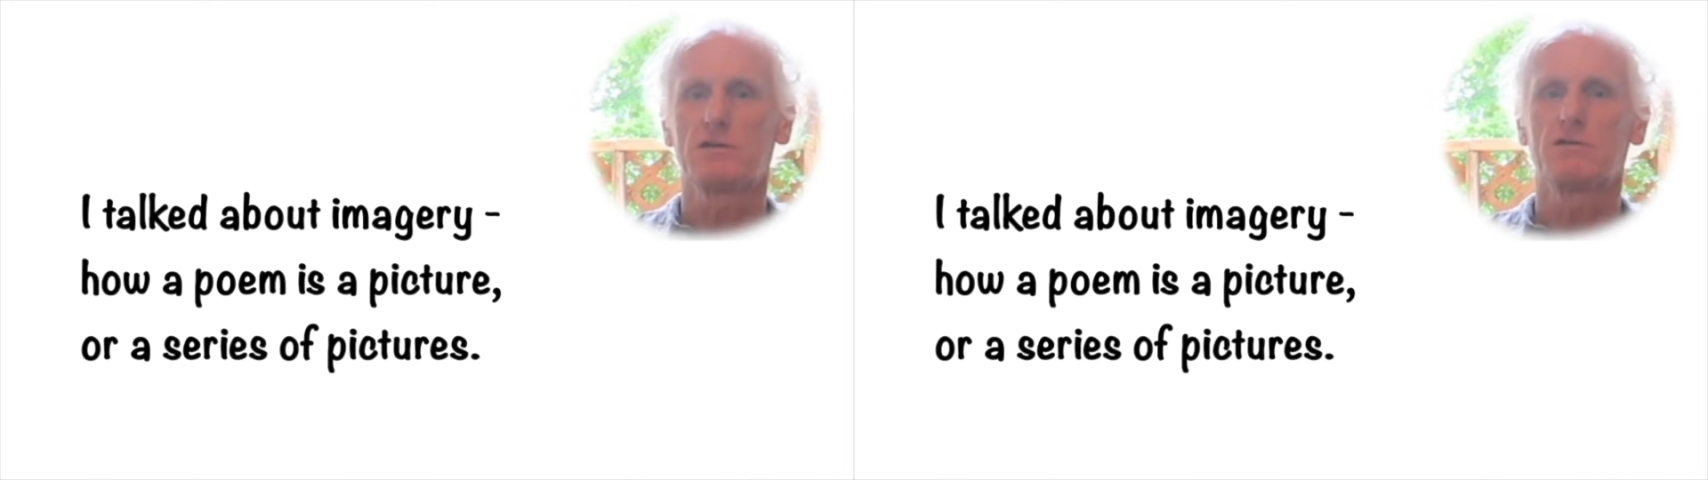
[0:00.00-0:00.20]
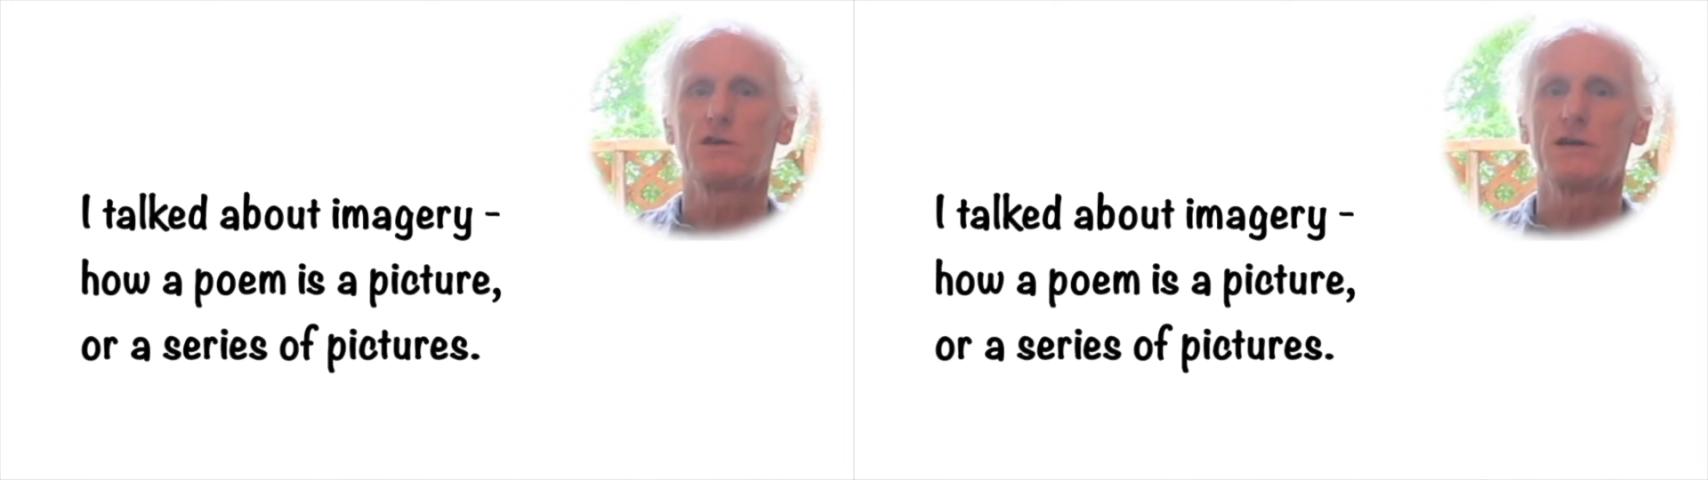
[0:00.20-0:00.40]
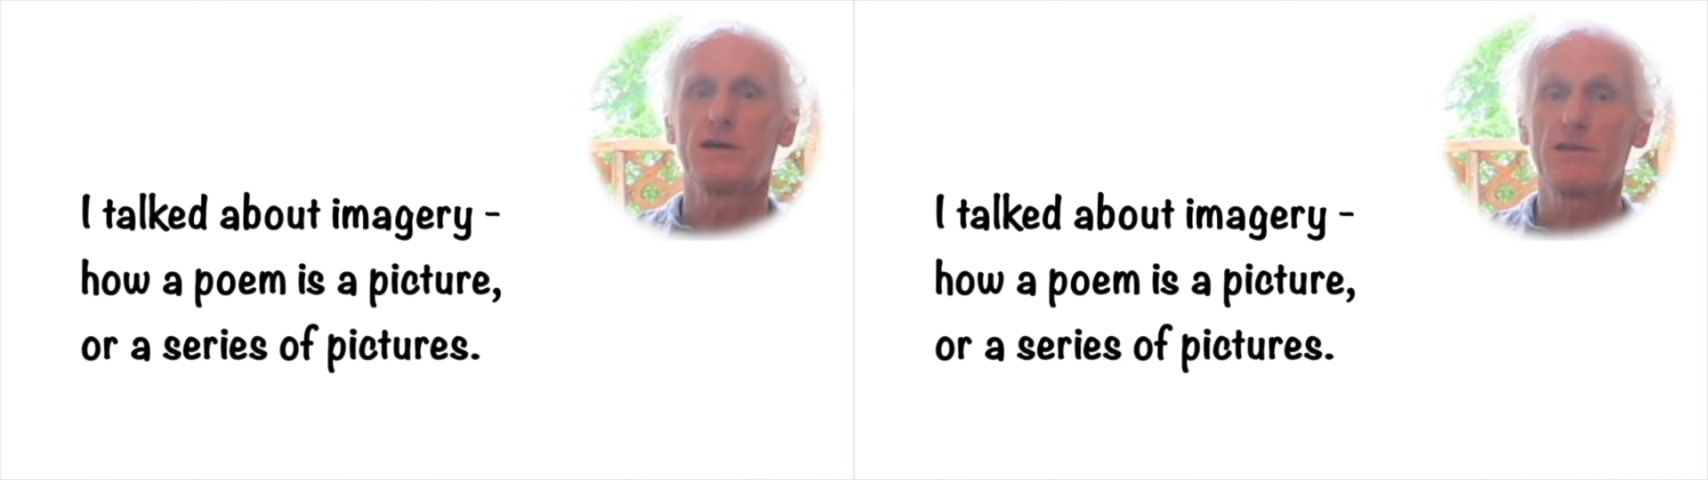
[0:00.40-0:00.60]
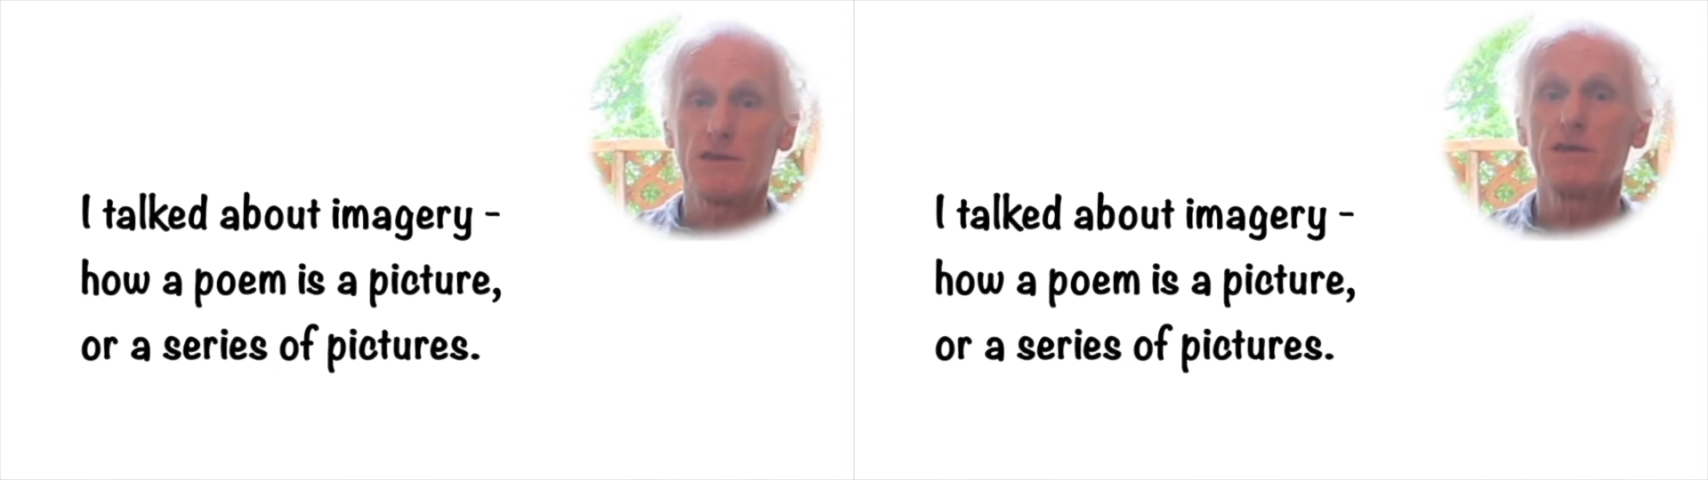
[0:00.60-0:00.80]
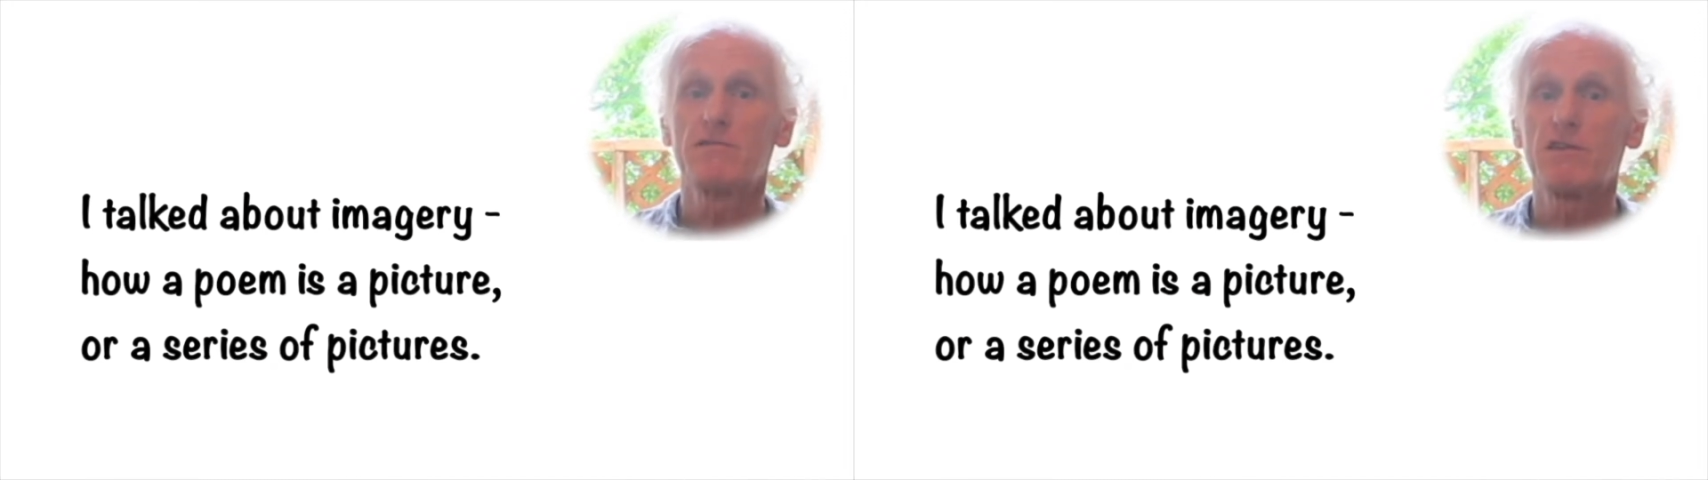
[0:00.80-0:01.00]
or a
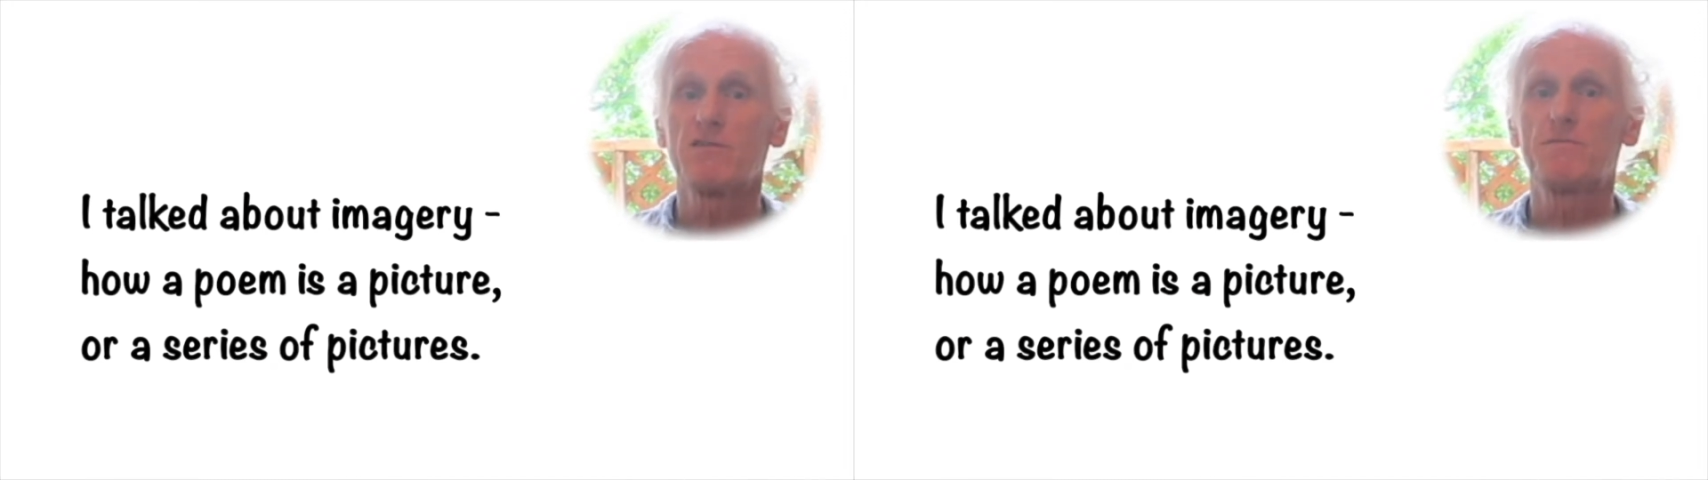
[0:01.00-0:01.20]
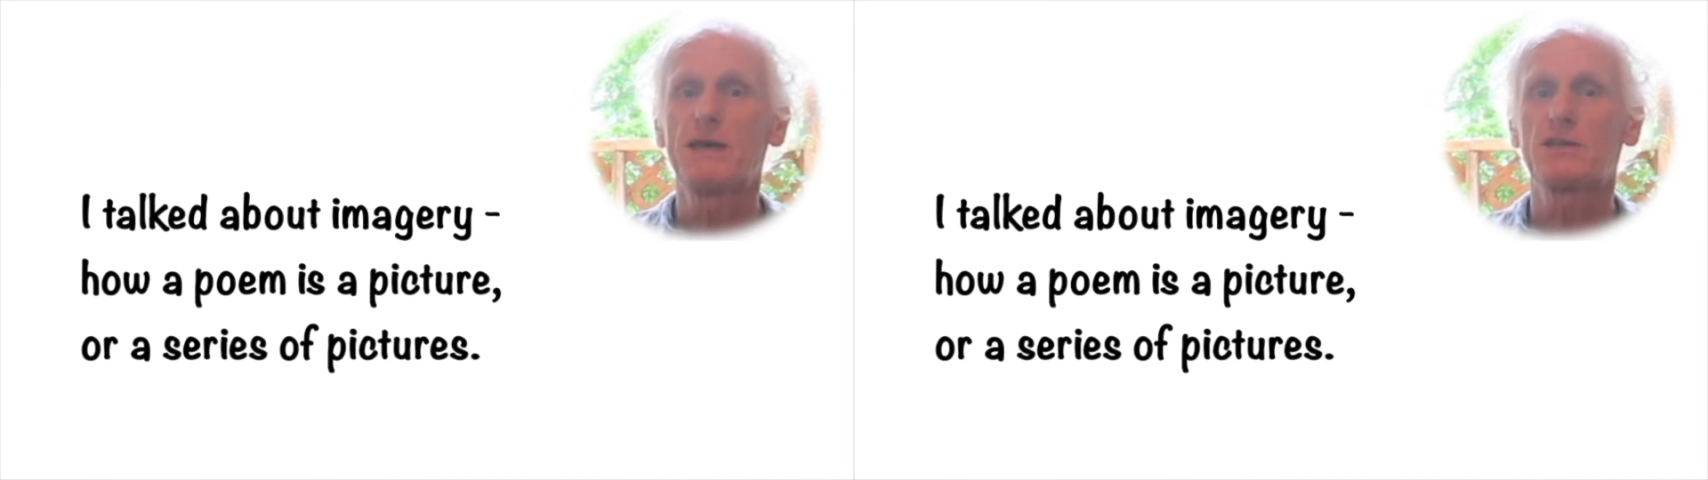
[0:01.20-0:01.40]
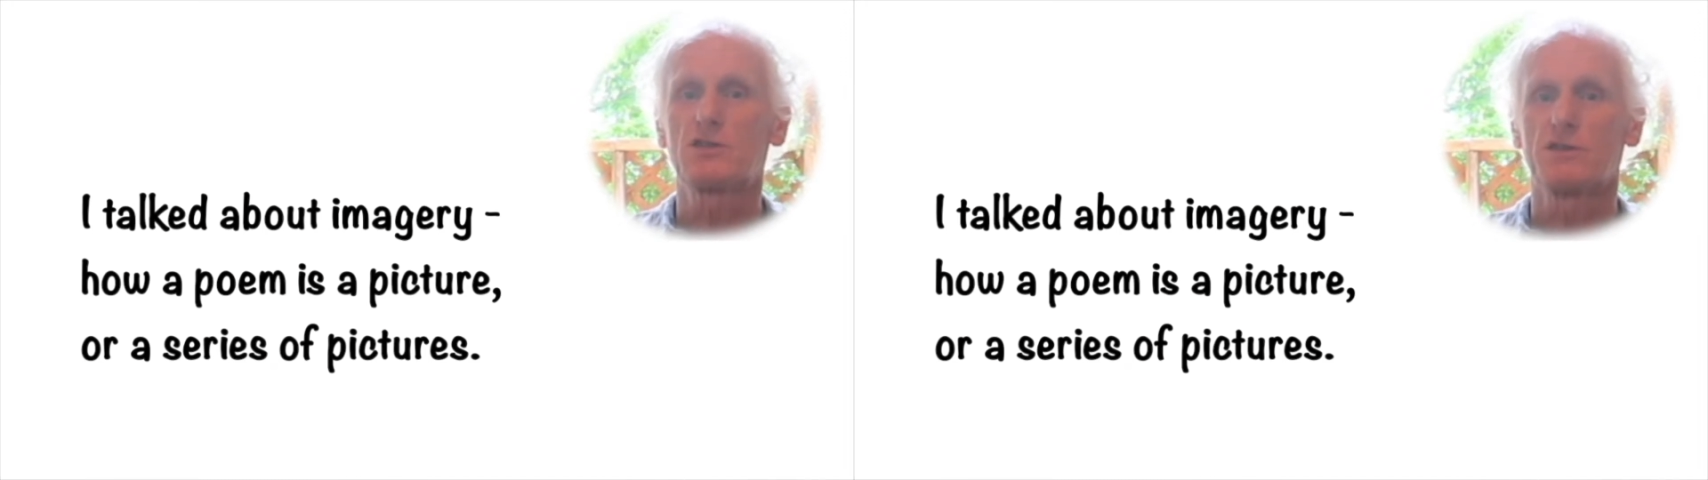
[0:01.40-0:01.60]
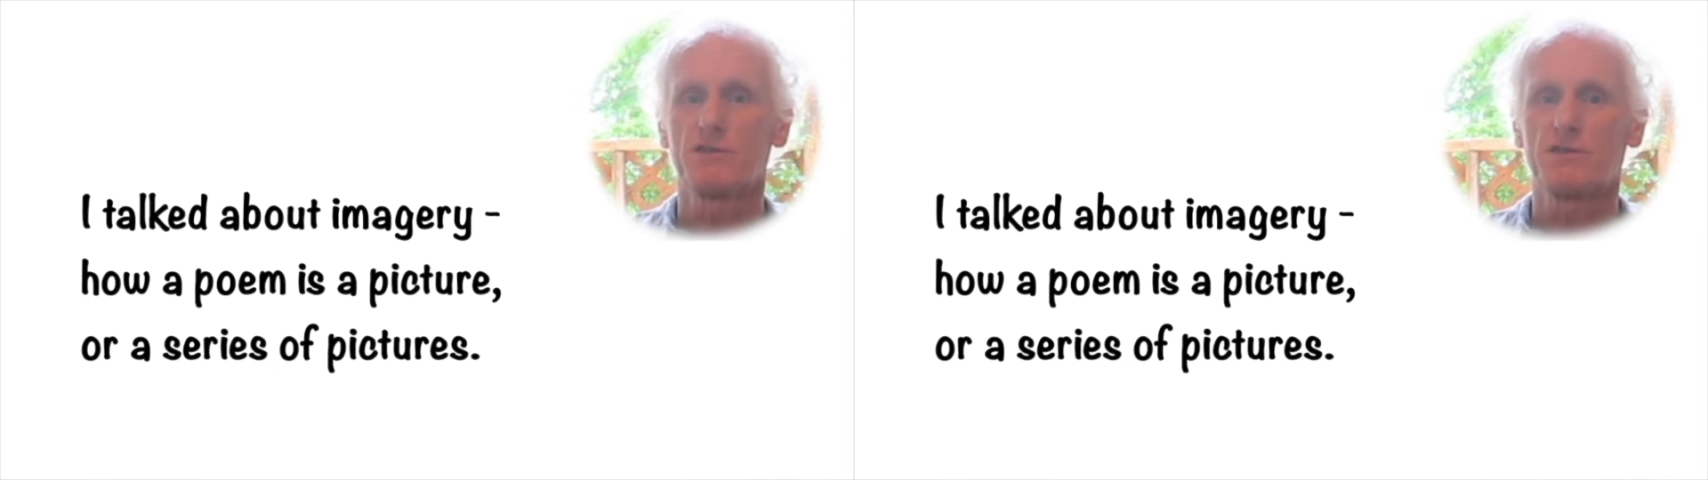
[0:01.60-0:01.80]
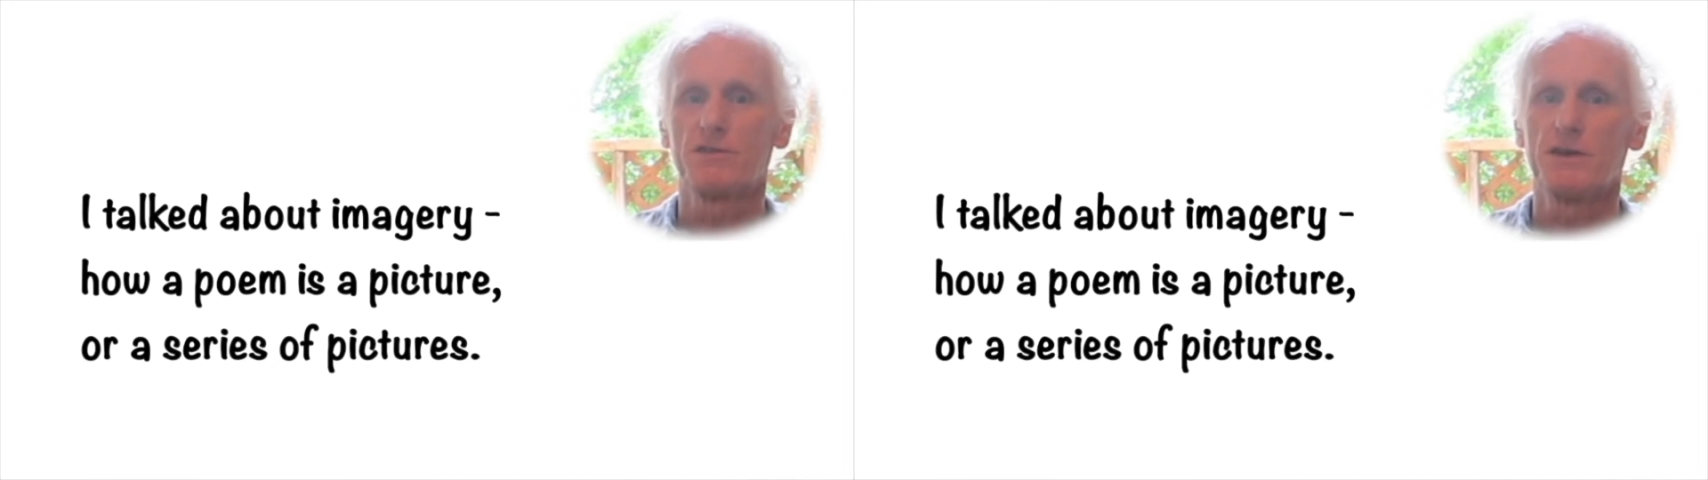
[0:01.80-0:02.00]
series of
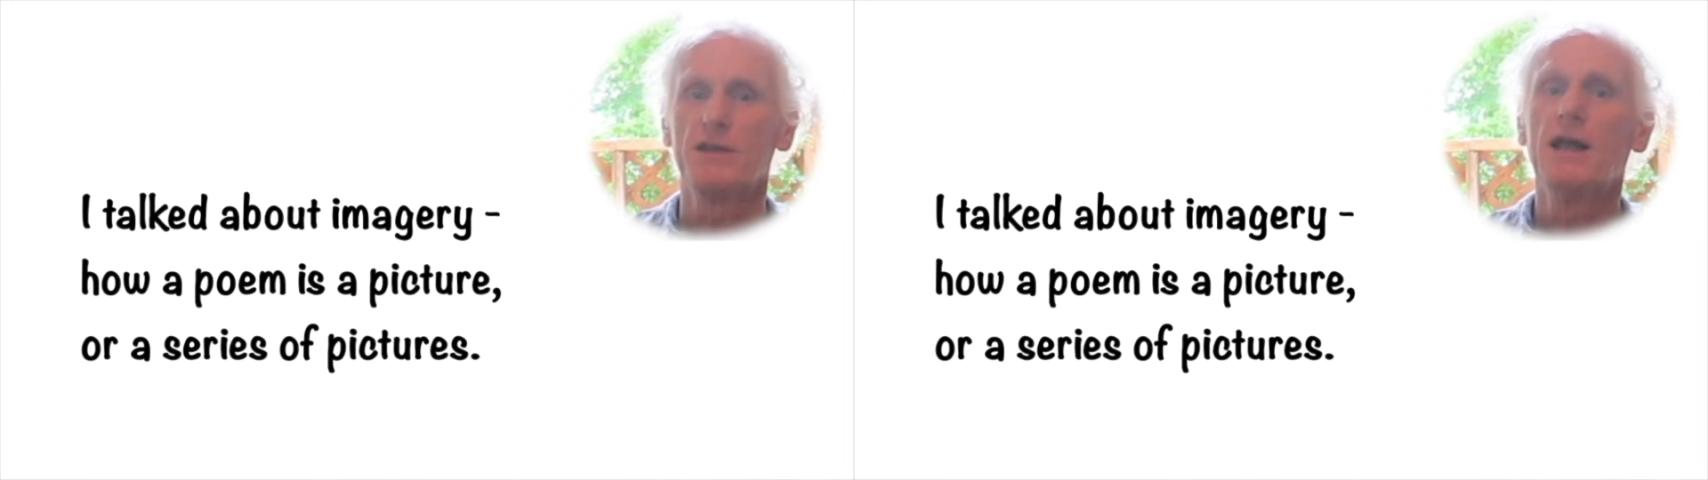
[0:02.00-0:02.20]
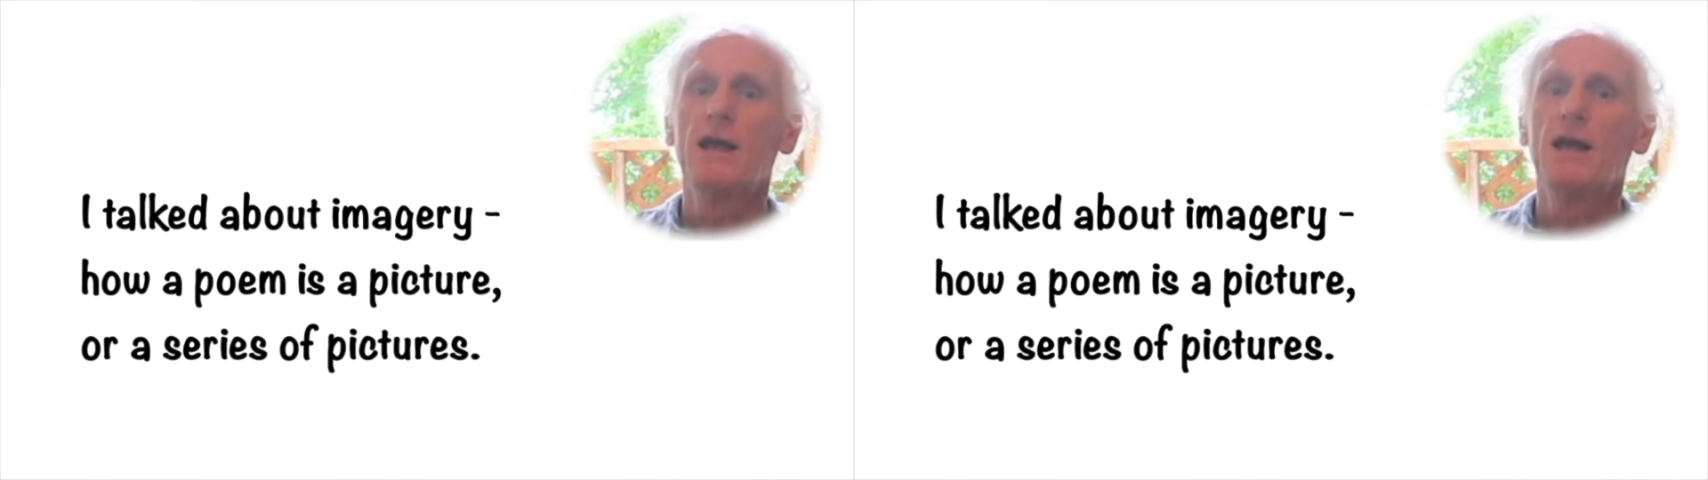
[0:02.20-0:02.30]
pictures, and that